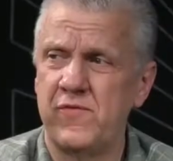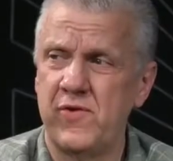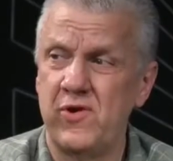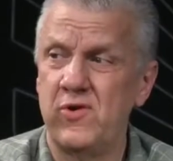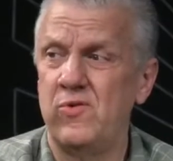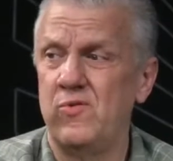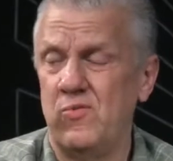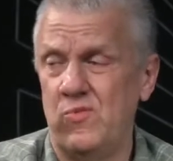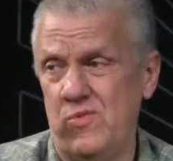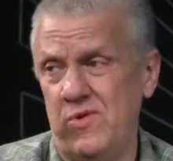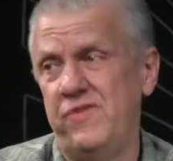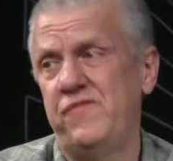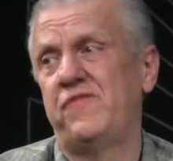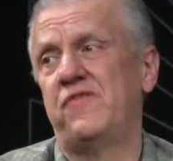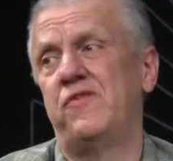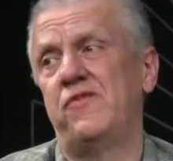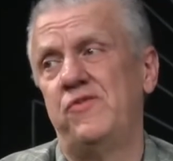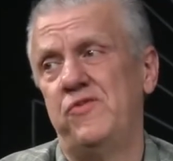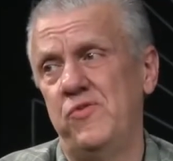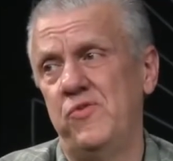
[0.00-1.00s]
of all, what's
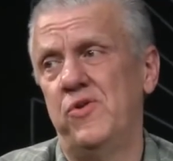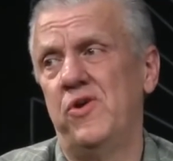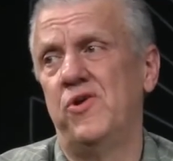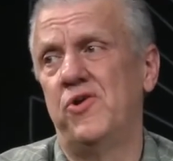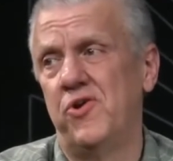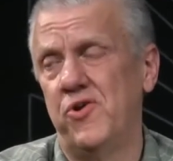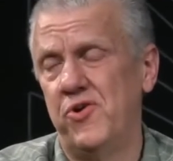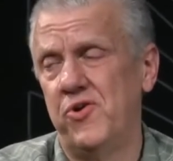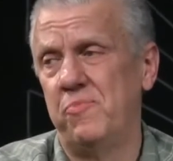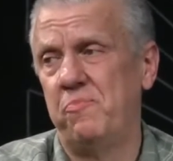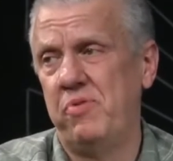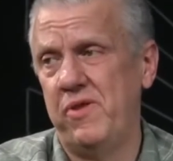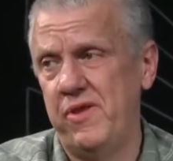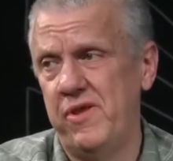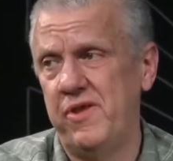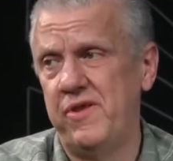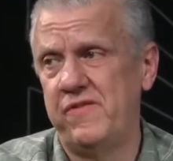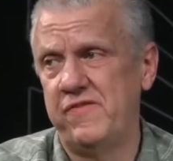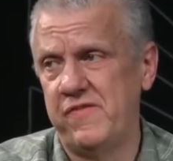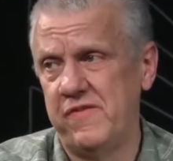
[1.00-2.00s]
her doing a herd of
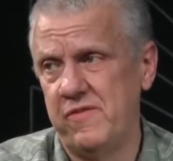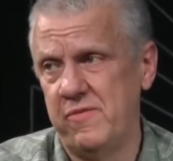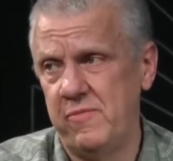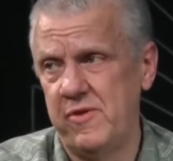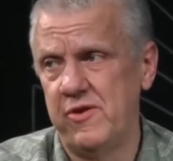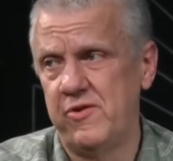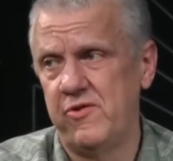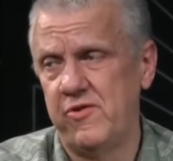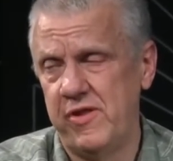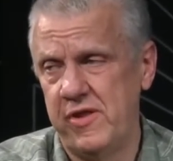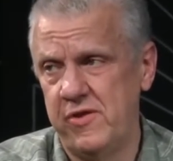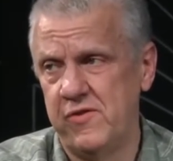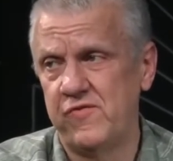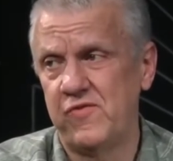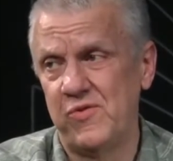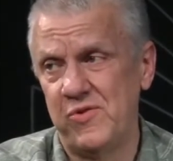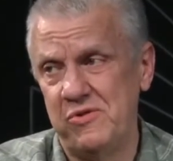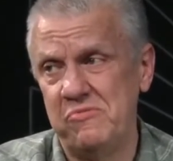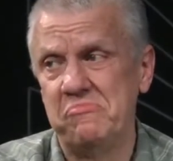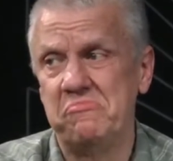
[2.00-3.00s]
pigs in the middle of
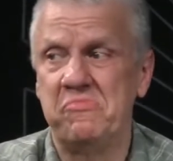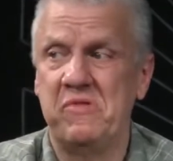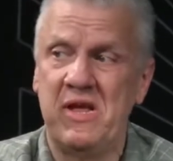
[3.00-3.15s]
Israel?